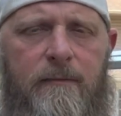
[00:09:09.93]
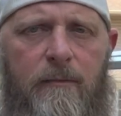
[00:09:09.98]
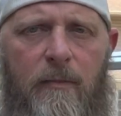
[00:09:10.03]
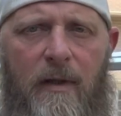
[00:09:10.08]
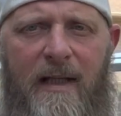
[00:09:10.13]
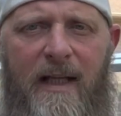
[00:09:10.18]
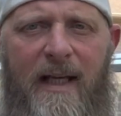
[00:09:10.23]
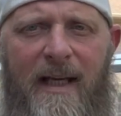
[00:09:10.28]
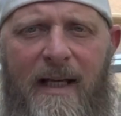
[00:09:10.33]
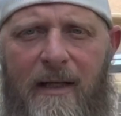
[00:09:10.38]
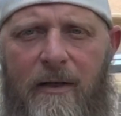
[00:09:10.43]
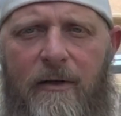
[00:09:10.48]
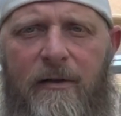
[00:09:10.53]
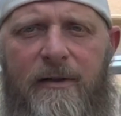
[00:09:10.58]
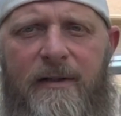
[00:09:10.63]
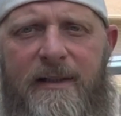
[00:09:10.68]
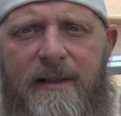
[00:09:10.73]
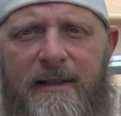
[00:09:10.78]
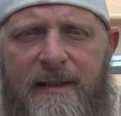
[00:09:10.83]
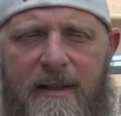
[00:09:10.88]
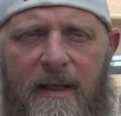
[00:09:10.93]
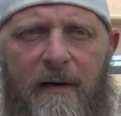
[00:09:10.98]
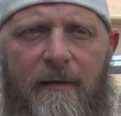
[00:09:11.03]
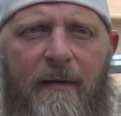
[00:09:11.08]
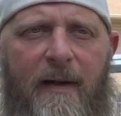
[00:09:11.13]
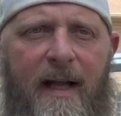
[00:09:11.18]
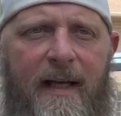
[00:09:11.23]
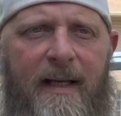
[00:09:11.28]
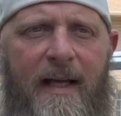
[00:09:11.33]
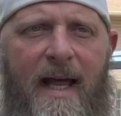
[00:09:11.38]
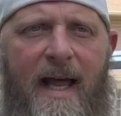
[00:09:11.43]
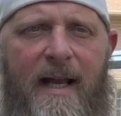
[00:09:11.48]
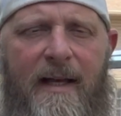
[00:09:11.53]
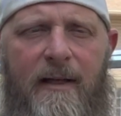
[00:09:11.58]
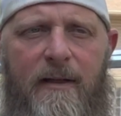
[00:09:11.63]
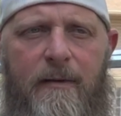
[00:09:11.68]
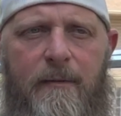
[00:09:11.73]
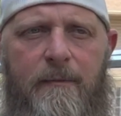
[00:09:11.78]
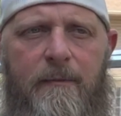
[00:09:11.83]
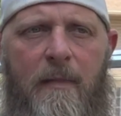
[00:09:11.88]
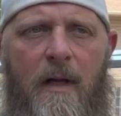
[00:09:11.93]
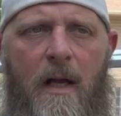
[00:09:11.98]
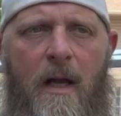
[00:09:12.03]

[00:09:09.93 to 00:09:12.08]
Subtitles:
with heaters and stuff like that in them.